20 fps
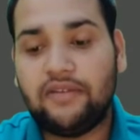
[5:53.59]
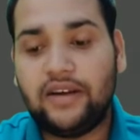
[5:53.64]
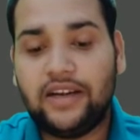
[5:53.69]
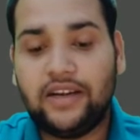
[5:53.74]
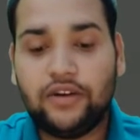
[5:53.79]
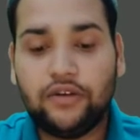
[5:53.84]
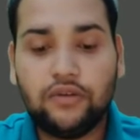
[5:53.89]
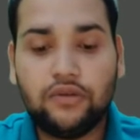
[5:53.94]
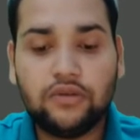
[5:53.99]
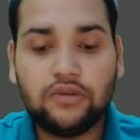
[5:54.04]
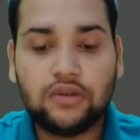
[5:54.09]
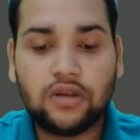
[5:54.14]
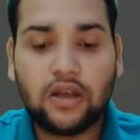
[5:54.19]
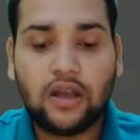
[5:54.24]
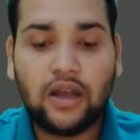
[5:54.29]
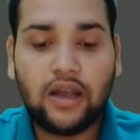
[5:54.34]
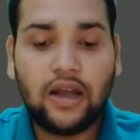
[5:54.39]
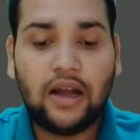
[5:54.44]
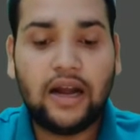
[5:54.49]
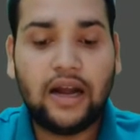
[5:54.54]
values
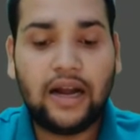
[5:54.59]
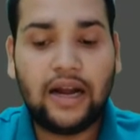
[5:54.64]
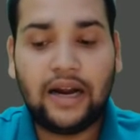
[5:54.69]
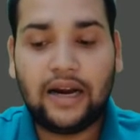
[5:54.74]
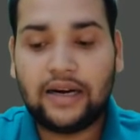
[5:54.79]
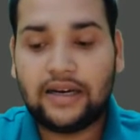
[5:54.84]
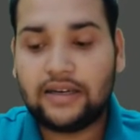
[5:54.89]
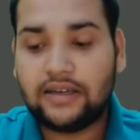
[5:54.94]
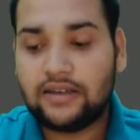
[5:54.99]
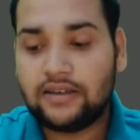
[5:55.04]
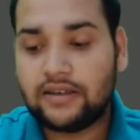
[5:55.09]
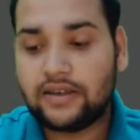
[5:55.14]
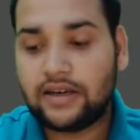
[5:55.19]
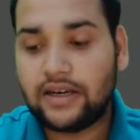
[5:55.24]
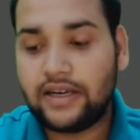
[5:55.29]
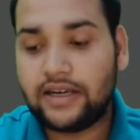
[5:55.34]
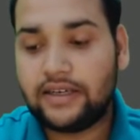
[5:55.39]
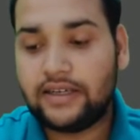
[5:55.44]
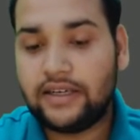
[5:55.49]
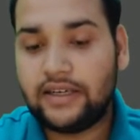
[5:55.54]
and
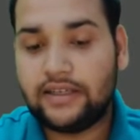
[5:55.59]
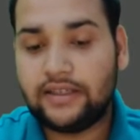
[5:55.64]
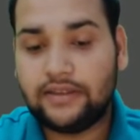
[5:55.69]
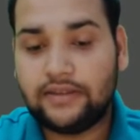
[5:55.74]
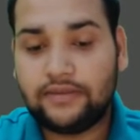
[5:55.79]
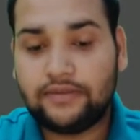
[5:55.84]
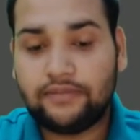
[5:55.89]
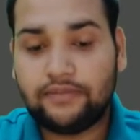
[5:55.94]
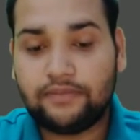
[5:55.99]
click done,